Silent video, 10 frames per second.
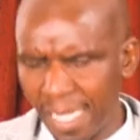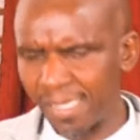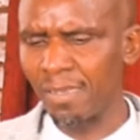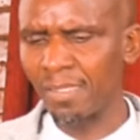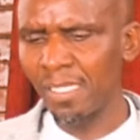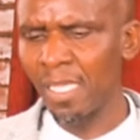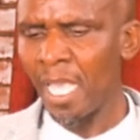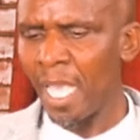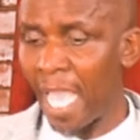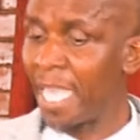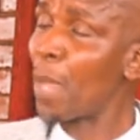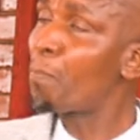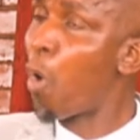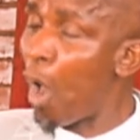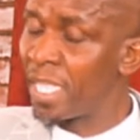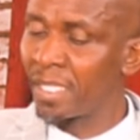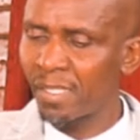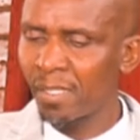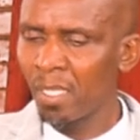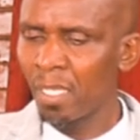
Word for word: ascent and points